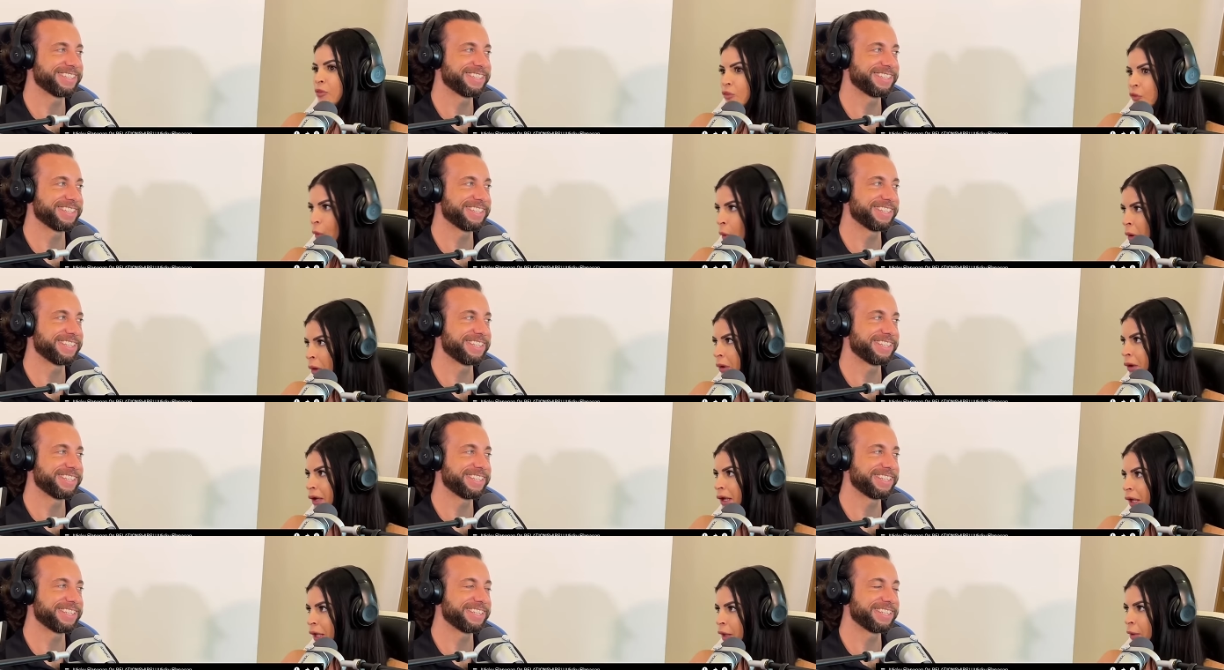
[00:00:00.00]
Speaker 1: i'm
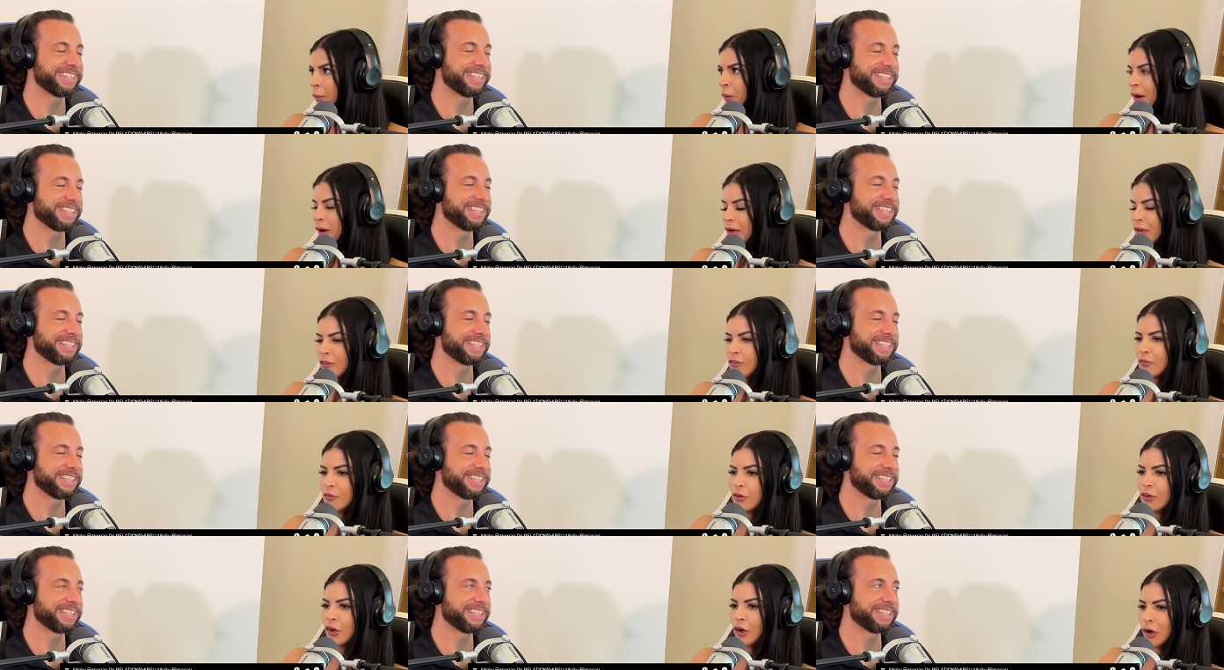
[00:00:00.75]
sorry
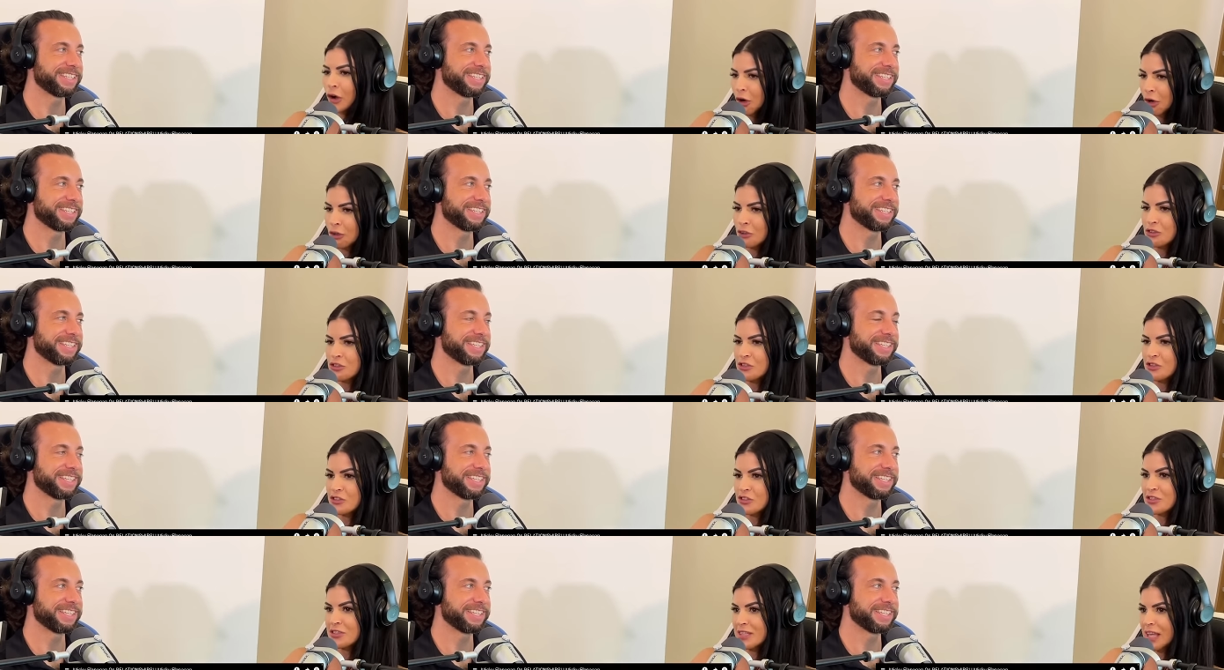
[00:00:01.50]
whereas for her
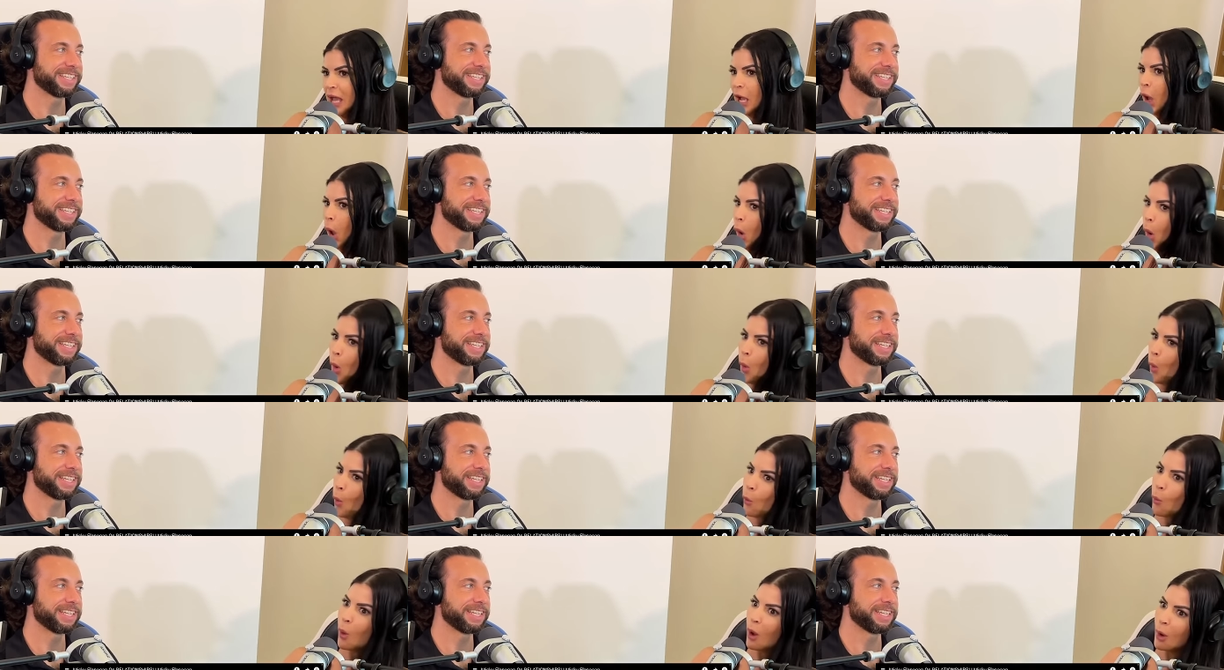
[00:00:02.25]
she's just like
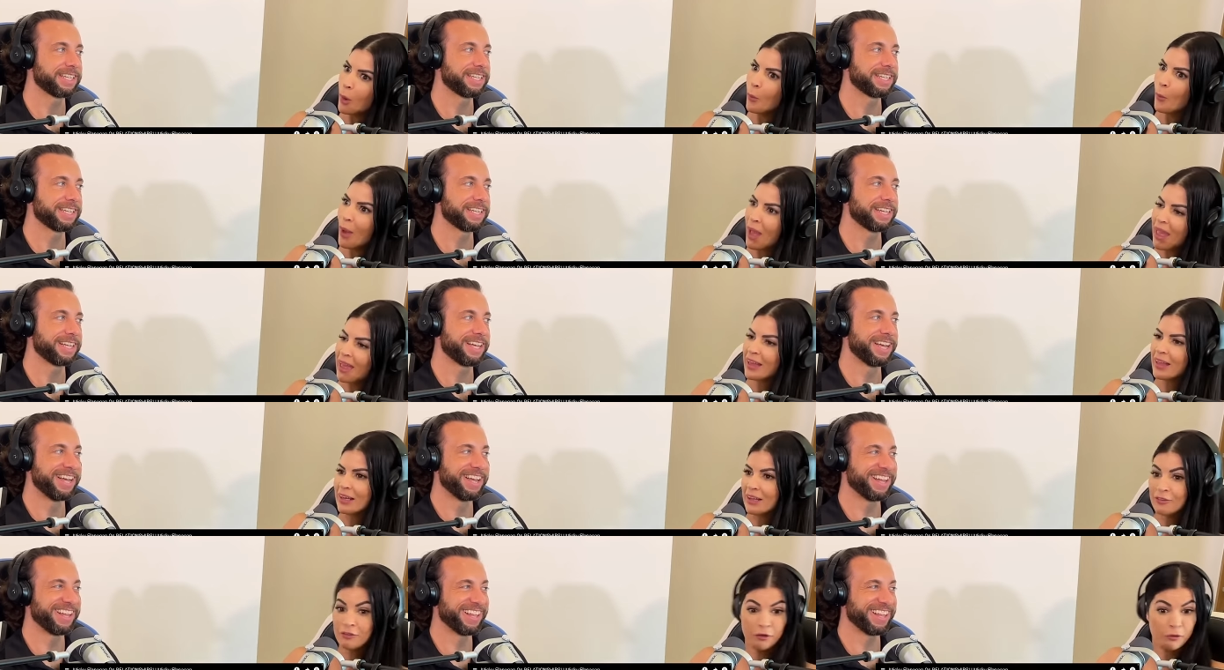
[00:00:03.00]
want to
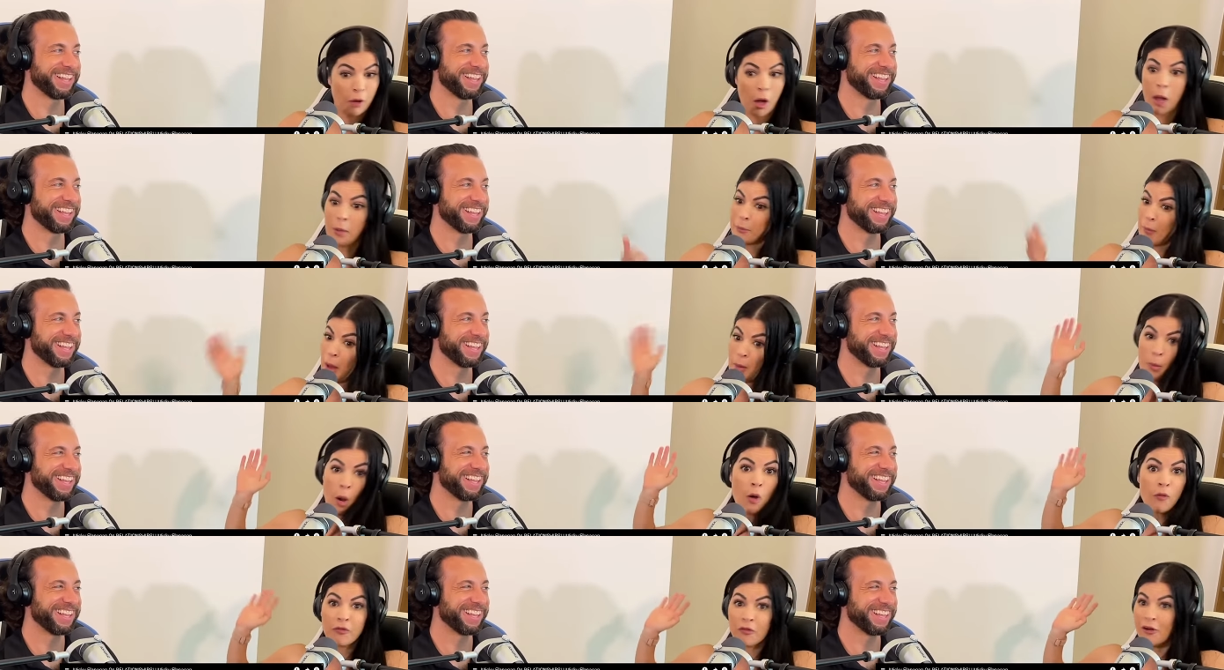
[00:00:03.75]
wank? And he's like, oh, I'm,
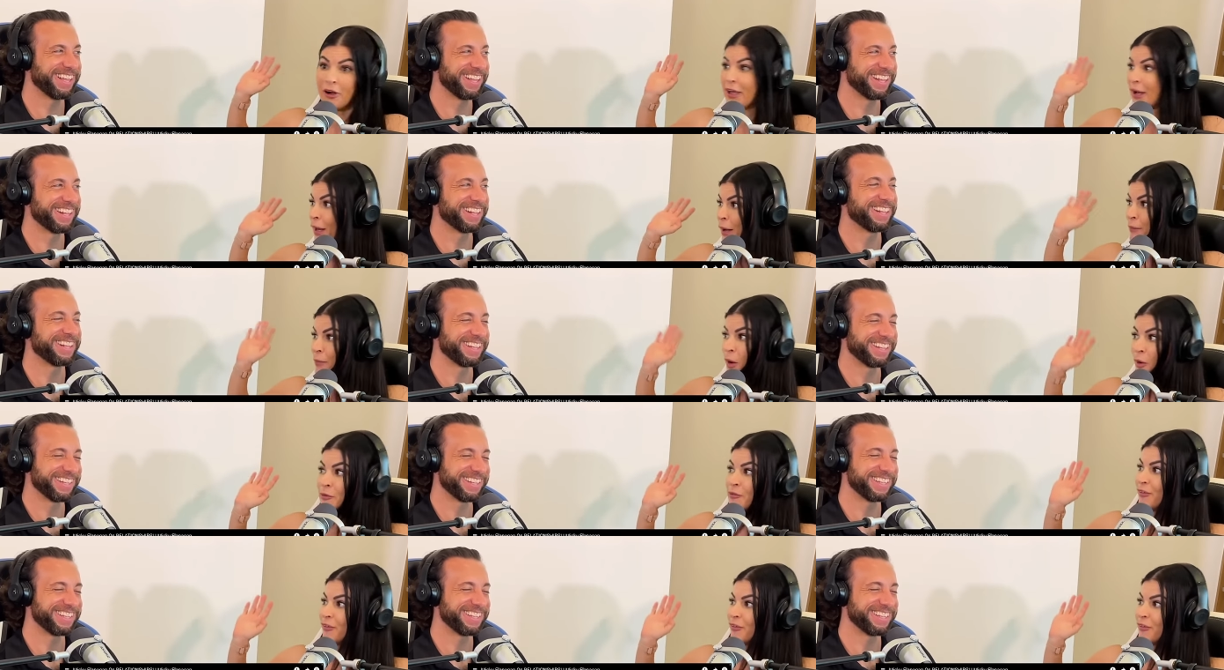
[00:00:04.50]
I'm, over it. I'm